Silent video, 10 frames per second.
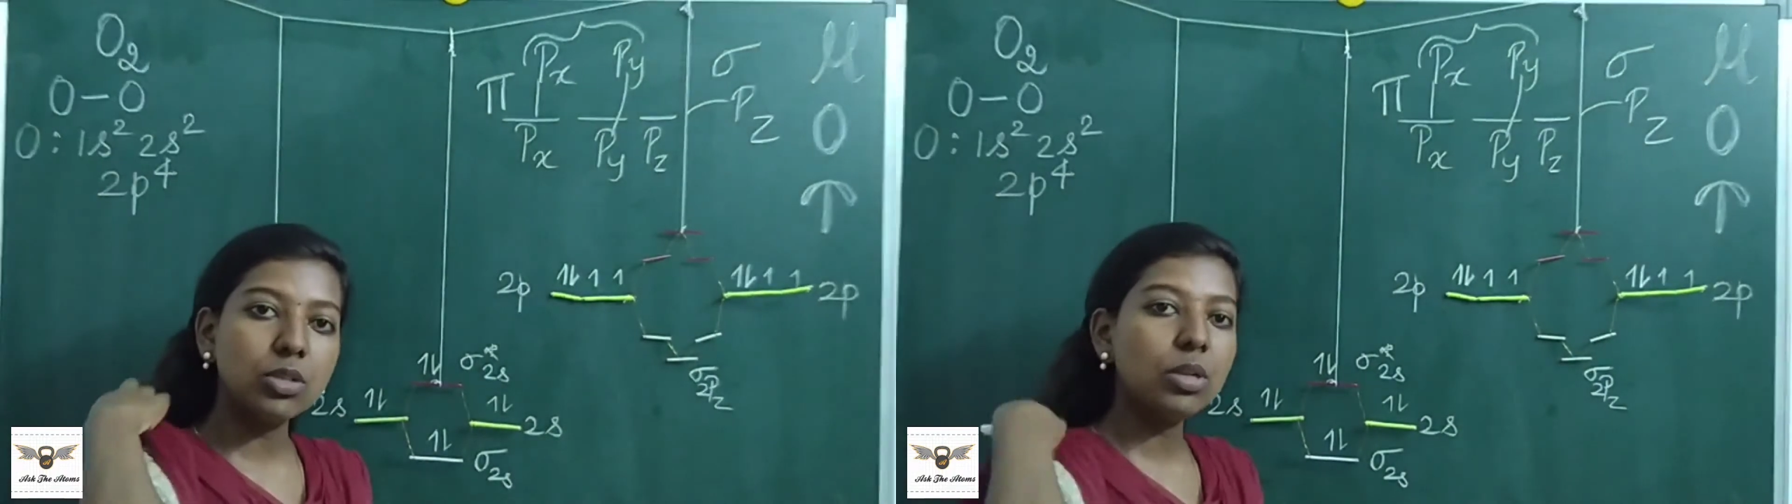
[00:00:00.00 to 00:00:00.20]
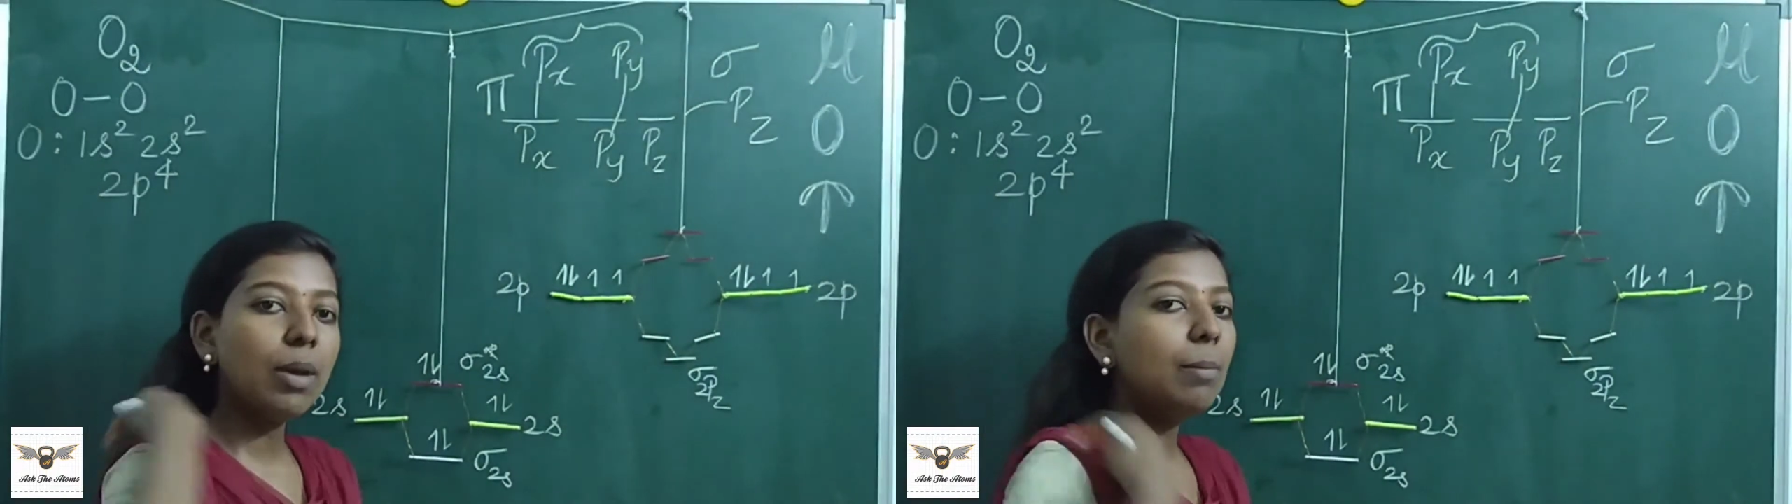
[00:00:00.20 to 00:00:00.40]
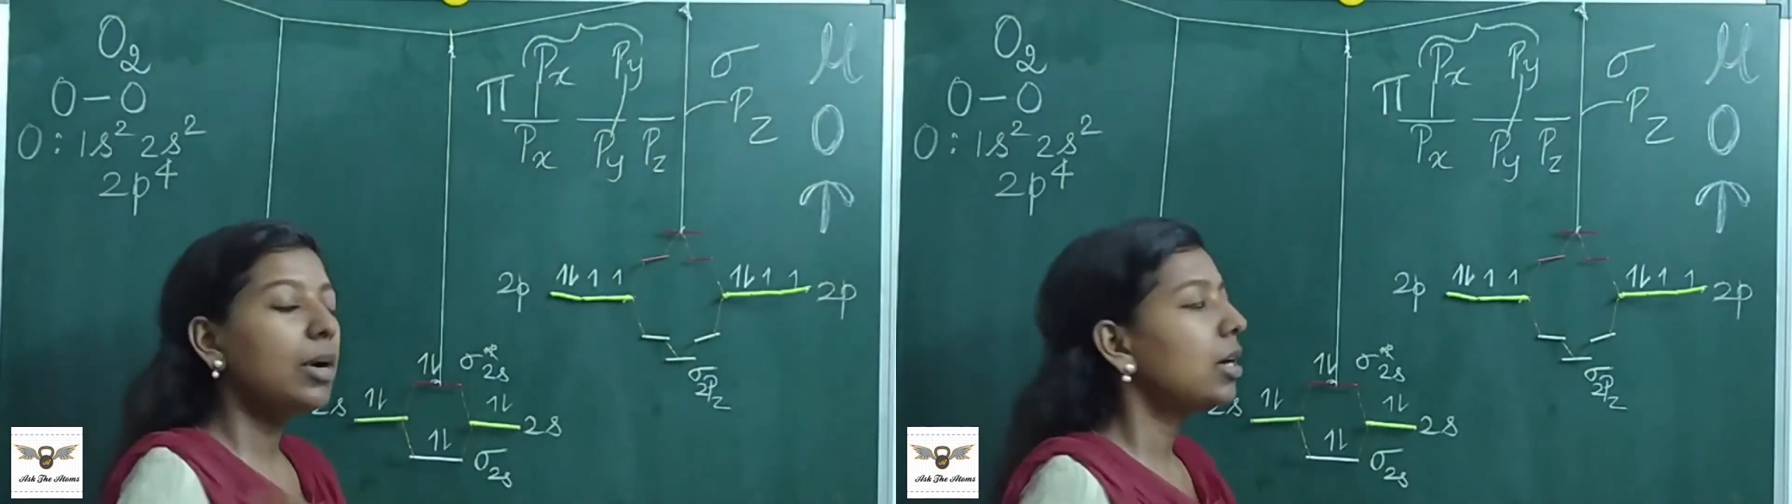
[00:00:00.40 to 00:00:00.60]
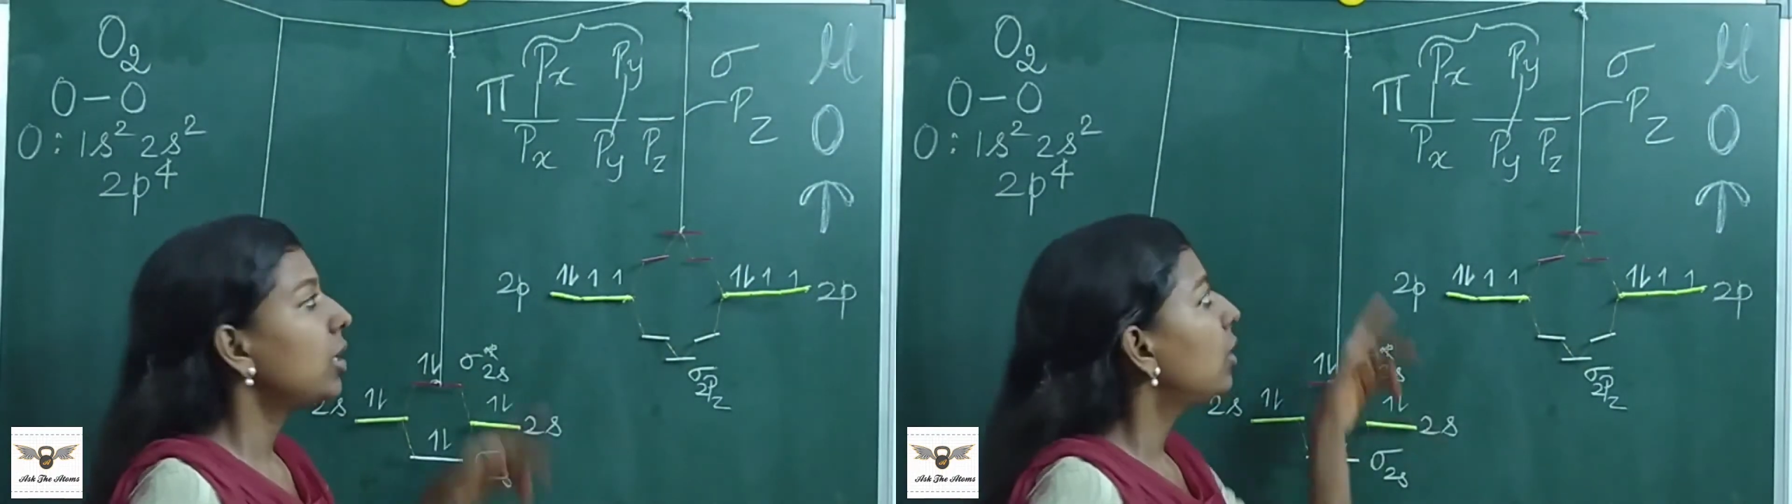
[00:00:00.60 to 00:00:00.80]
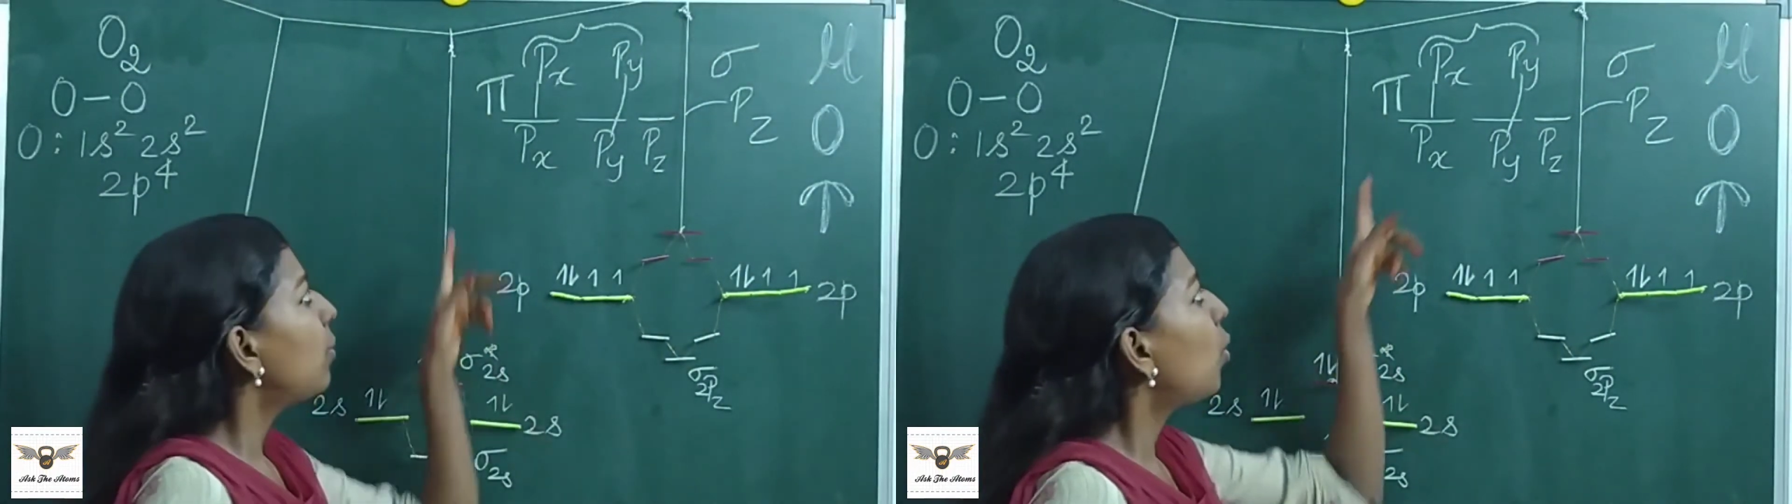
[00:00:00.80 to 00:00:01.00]
You remember
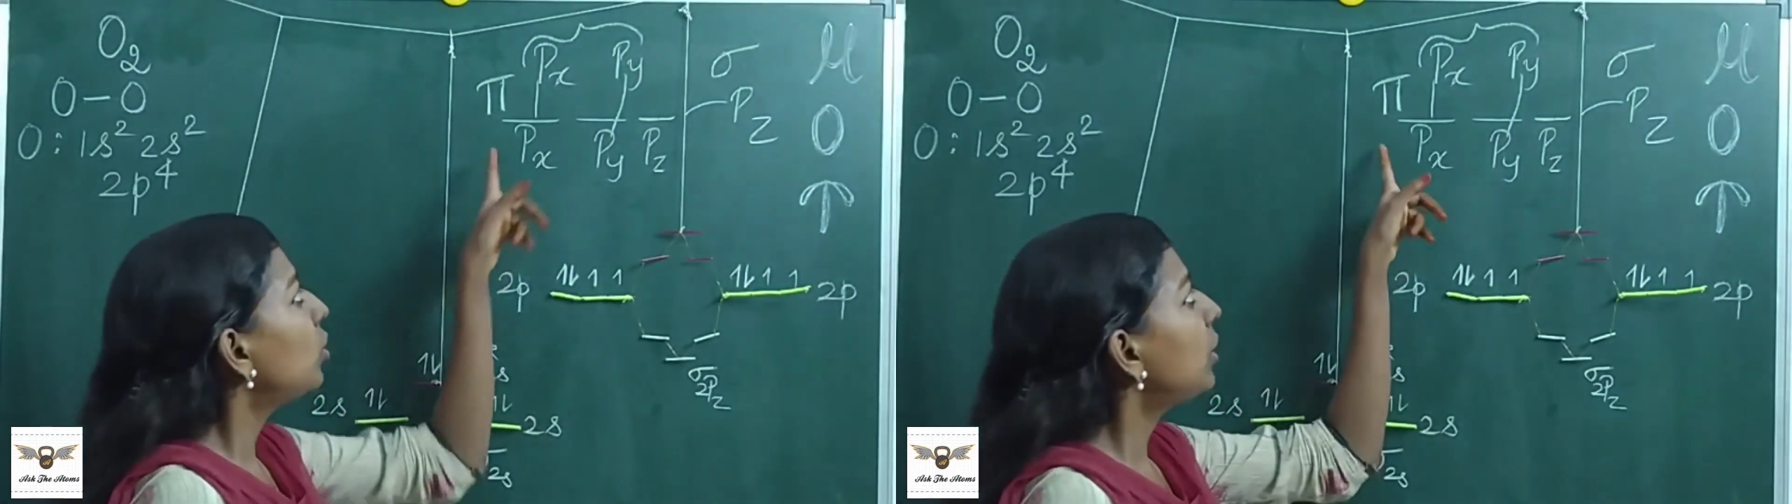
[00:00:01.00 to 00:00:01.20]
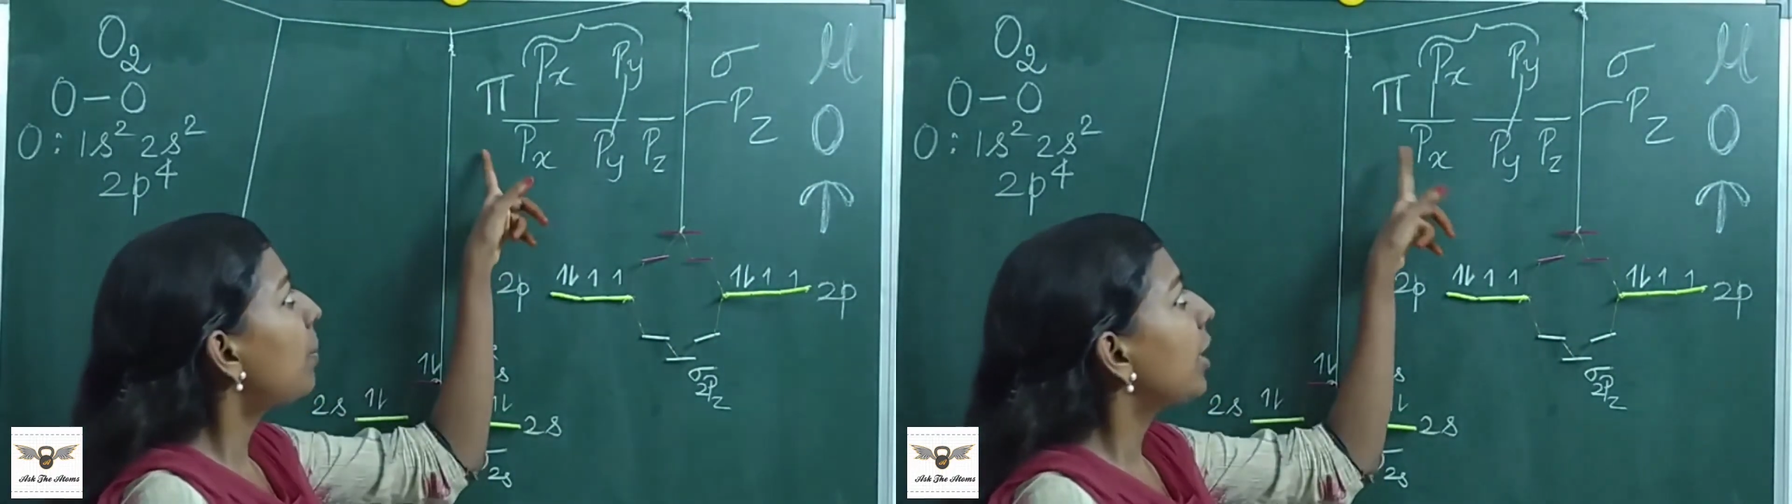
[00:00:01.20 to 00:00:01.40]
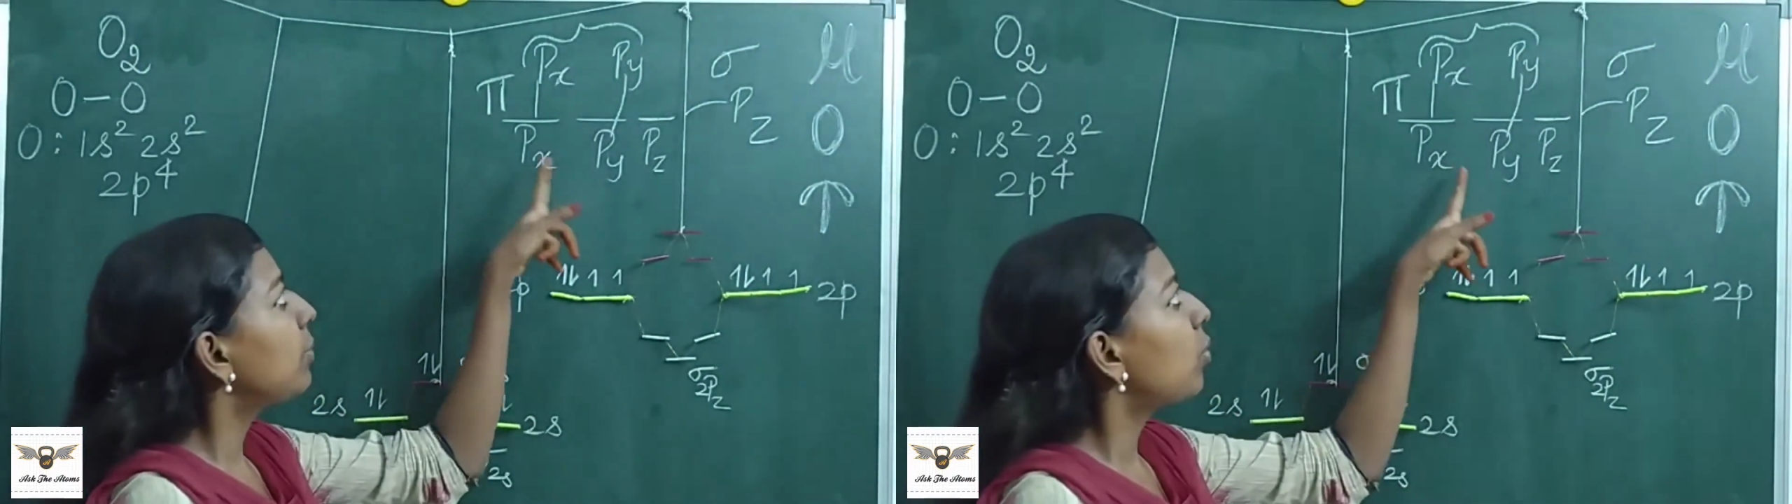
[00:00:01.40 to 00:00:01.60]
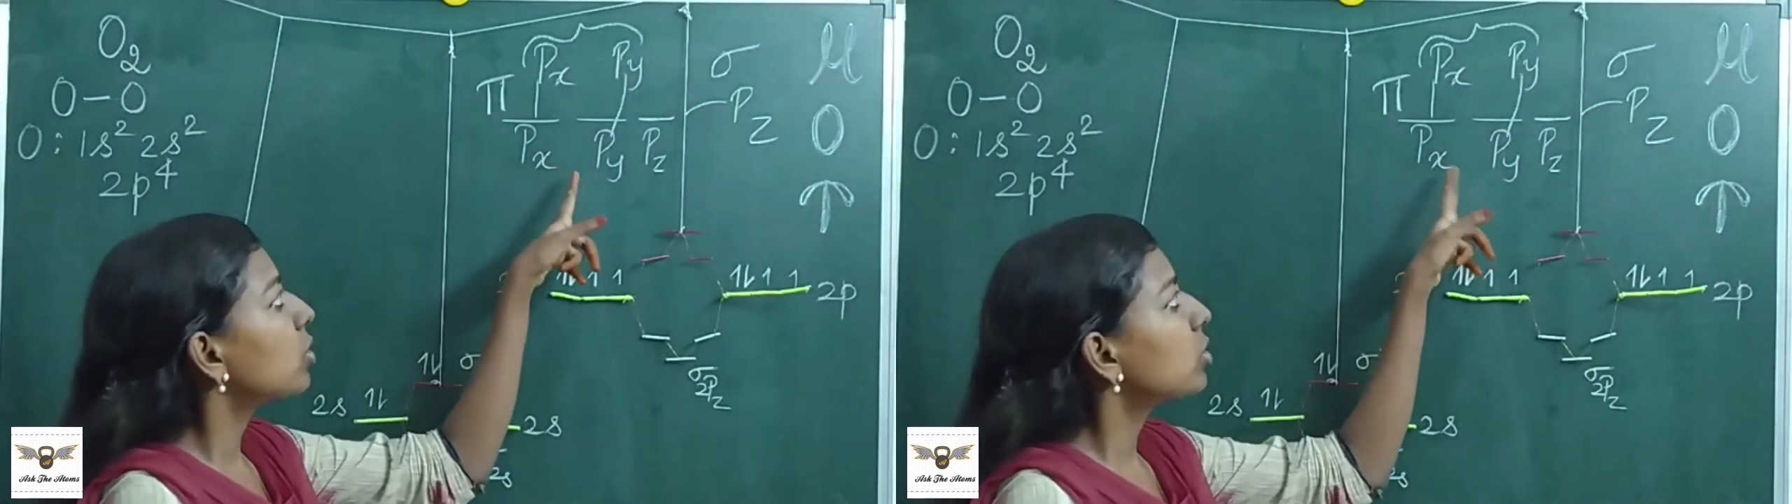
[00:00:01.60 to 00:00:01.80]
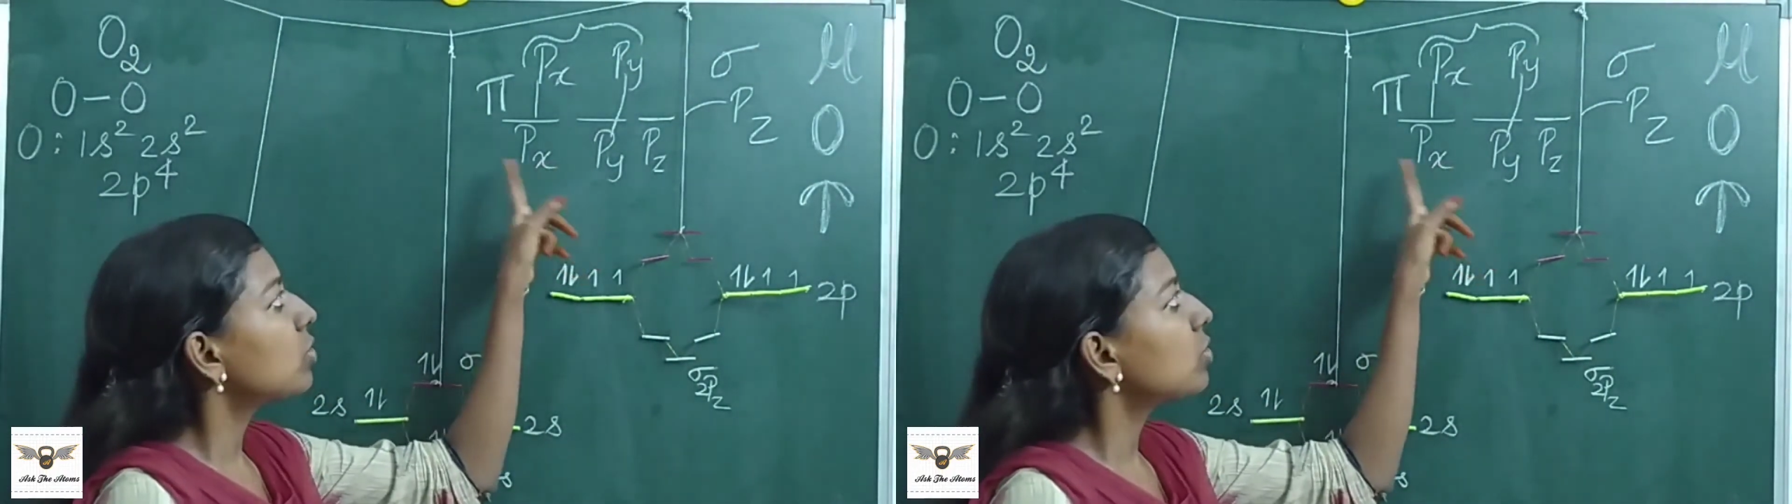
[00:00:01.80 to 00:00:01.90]
both the pi bonds.